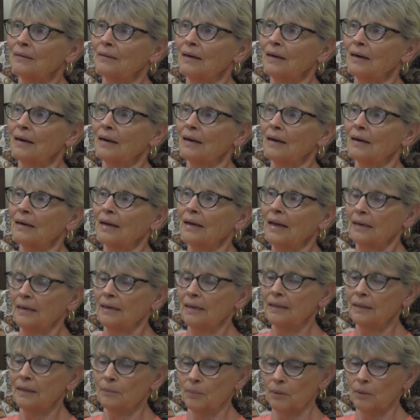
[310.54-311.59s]
and
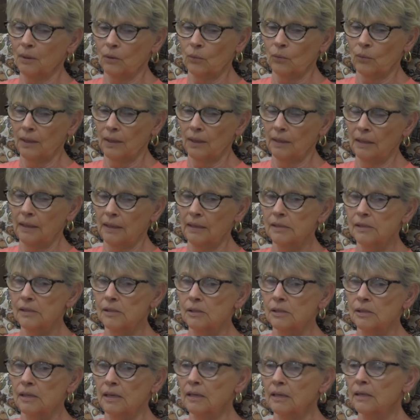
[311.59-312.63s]
in the book, we
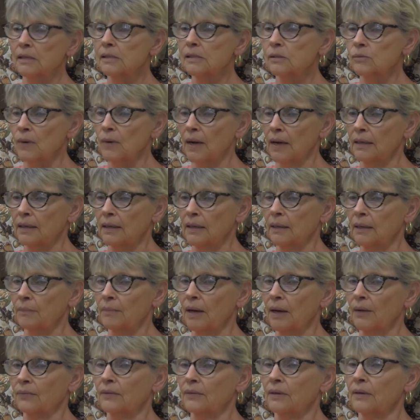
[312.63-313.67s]
his writing
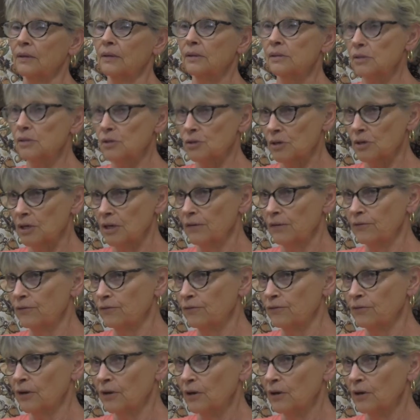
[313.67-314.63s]
about the history of,